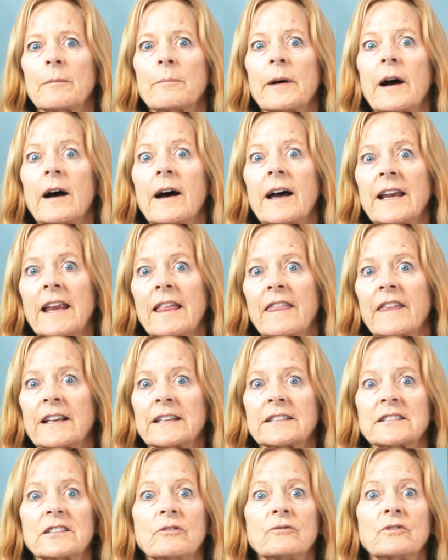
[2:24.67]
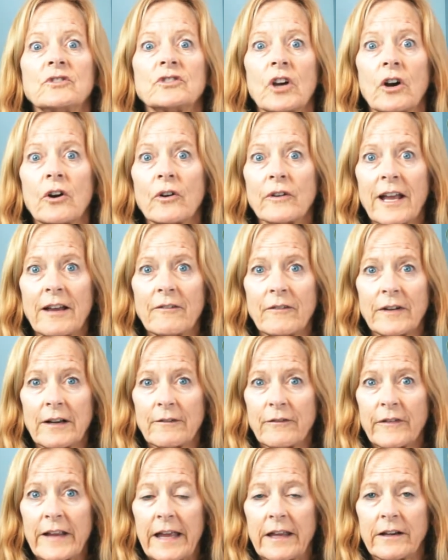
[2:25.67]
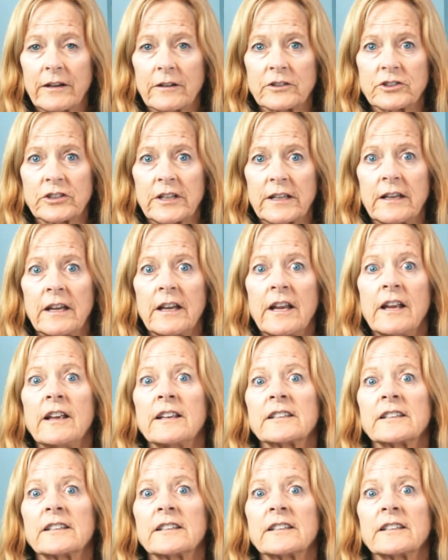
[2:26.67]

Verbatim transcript: body thinks you don't have enough energy,